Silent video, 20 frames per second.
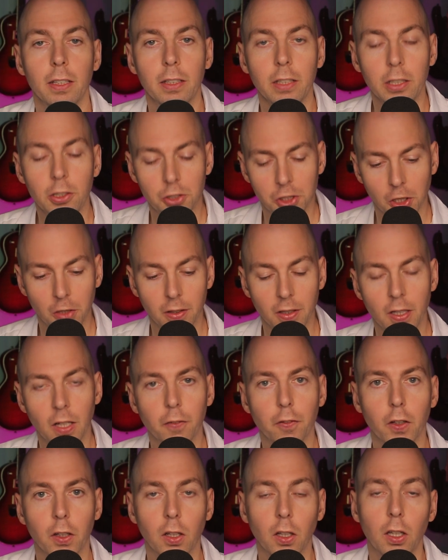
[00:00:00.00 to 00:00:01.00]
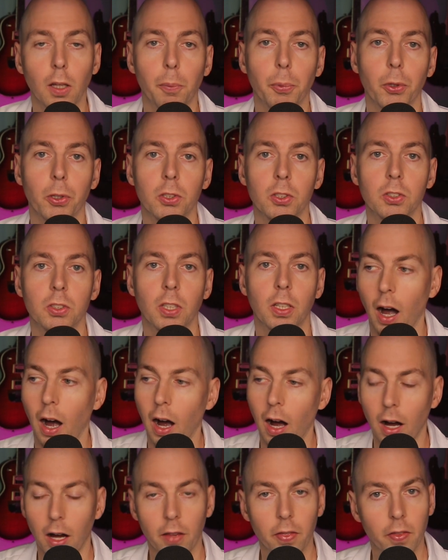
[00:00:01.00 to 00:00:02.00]
each of the different clippers
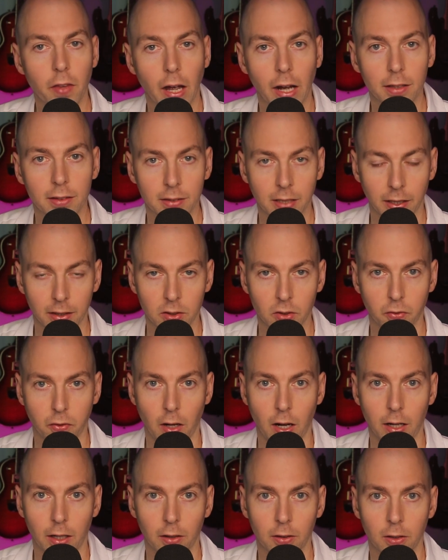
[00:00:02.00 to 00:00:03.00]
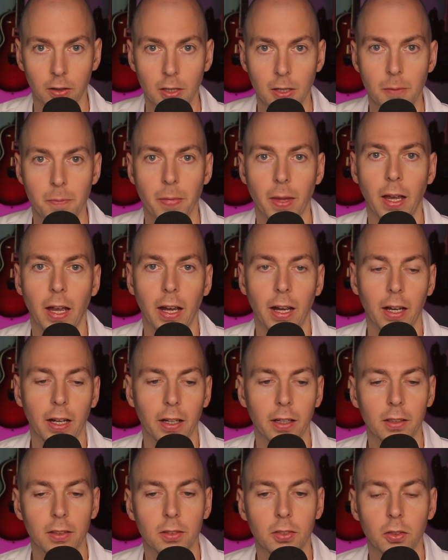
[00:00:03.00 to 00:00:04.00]
on that test file,
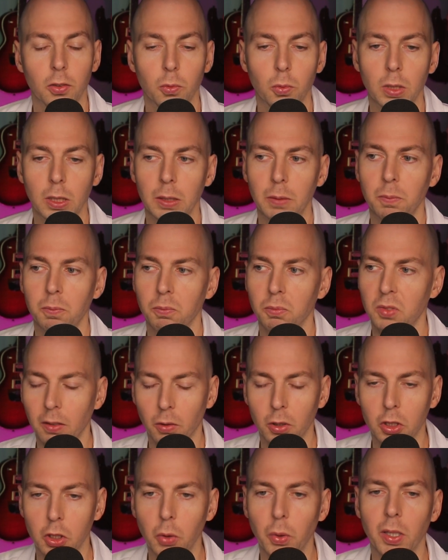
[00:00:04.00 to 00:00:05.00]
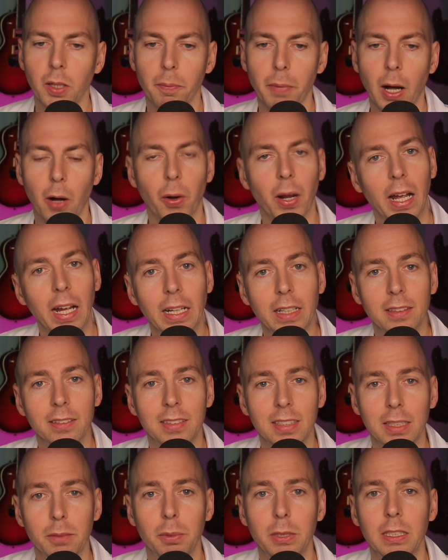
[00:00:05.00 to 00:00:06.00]
and we're doing about 8
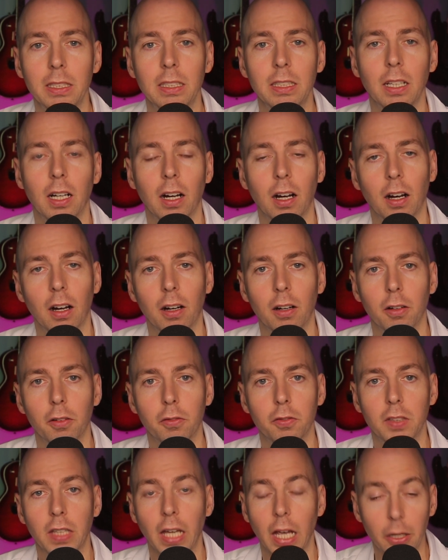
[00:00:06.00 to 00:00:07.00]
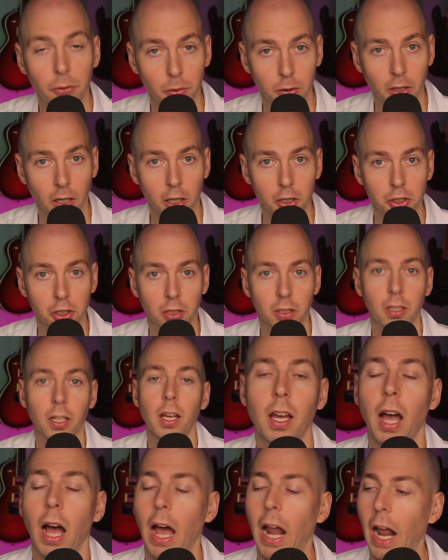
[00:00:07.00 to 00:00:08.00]
dB of gain reduction,
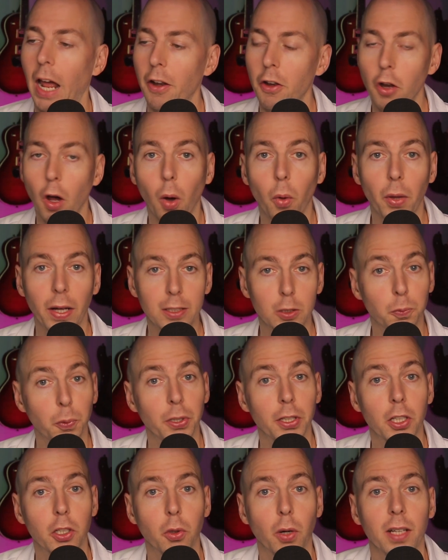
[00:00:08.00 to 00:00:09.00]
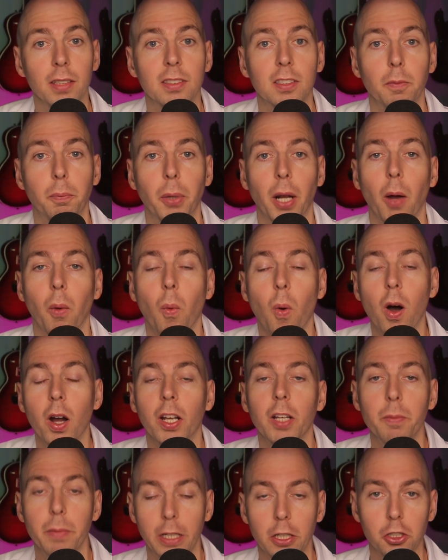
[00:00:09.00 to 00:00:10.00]
and I know that's pretty aggressive, but I wanted
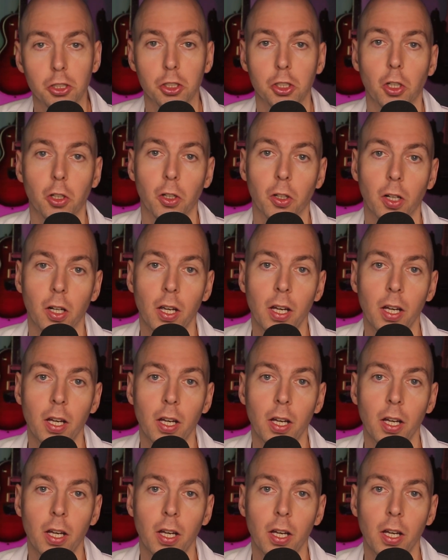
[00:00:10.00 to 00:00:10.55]
to make sure